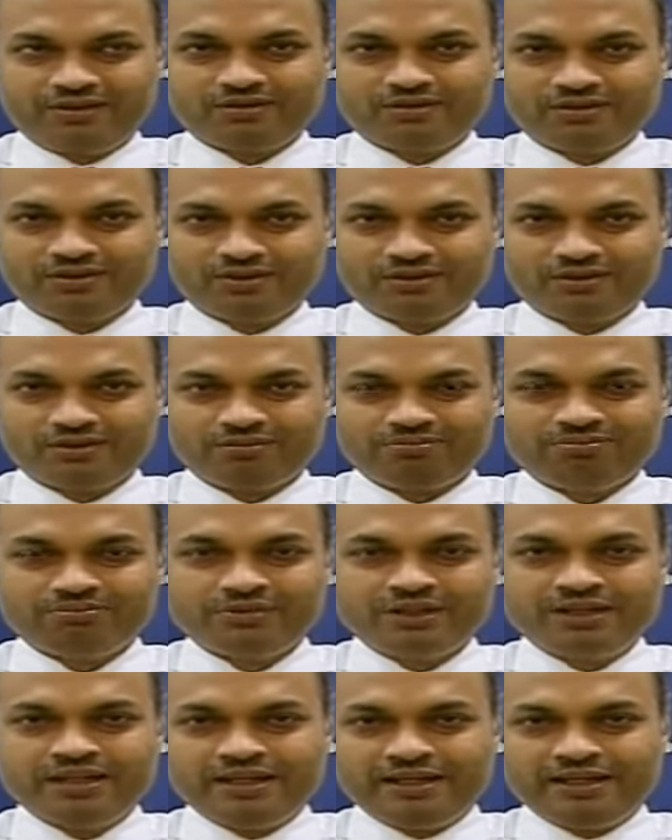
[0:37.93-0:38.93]
So, you know,
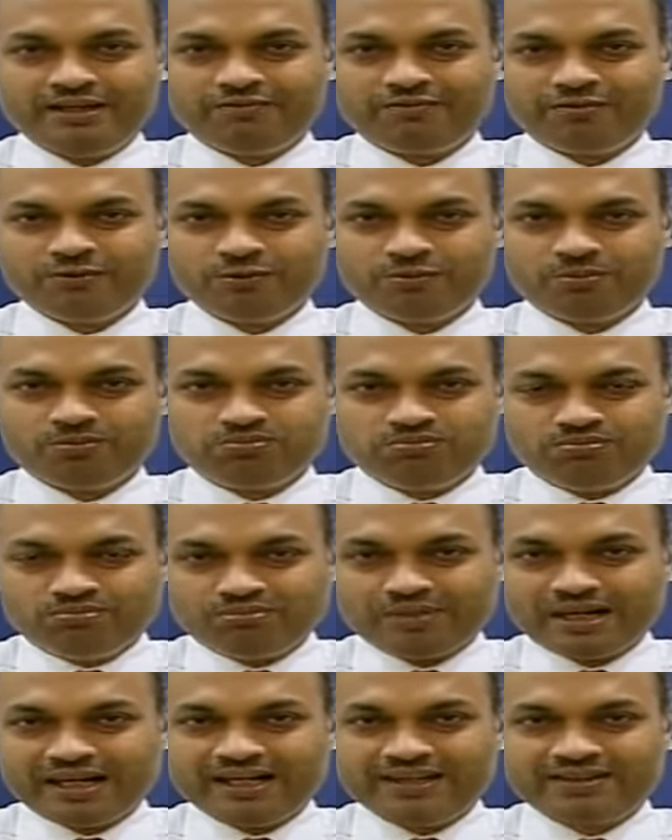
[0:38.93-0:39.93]
if you
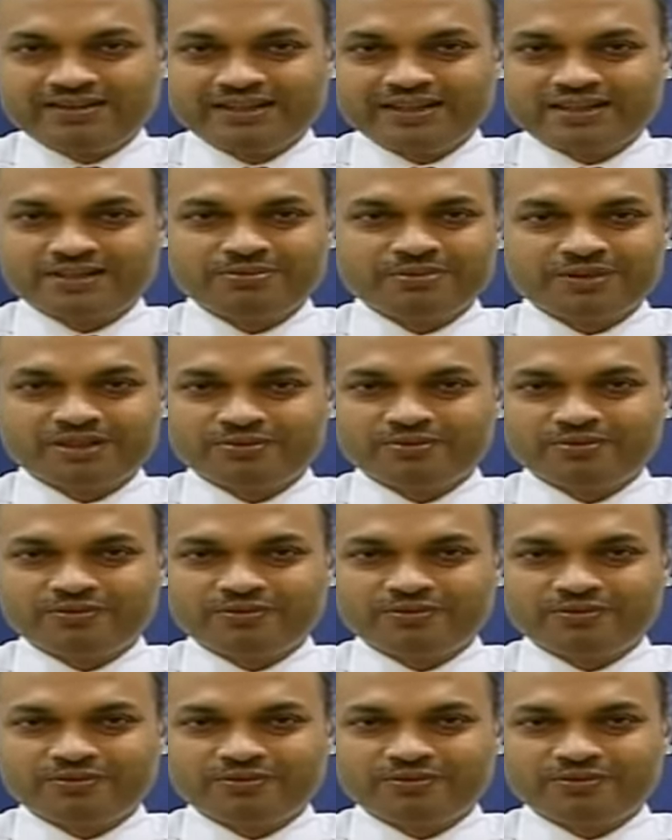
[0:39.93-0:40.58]
buy six months